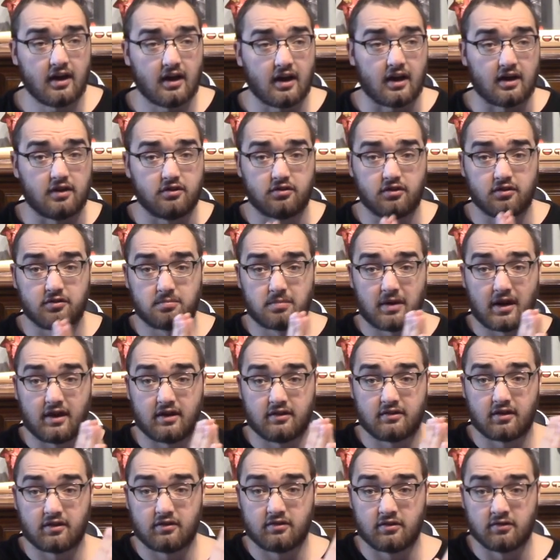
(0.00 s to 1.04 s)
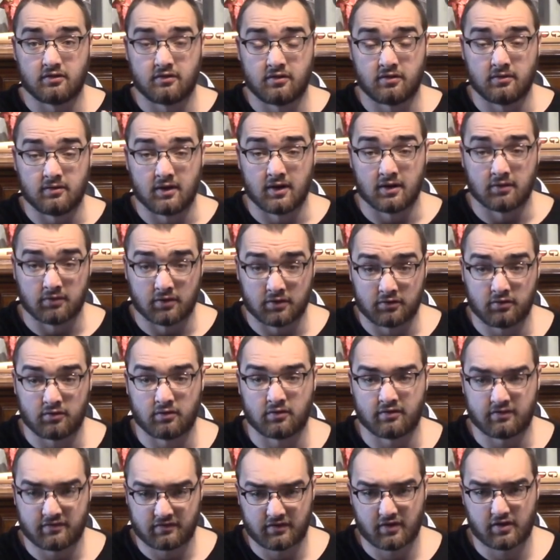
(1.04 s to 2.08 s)
and just pay attention to the
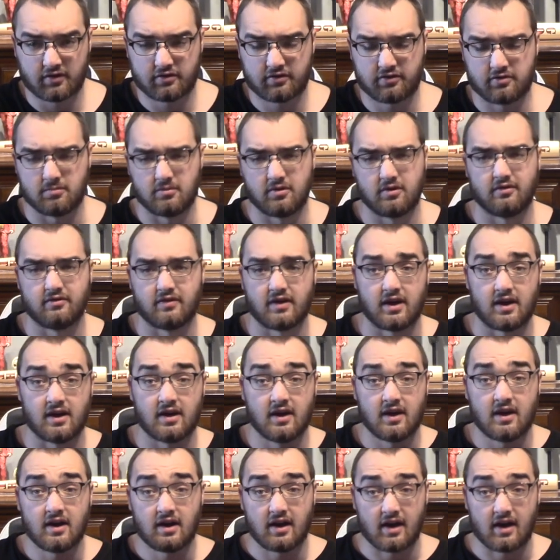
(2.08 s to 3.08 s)
original first movie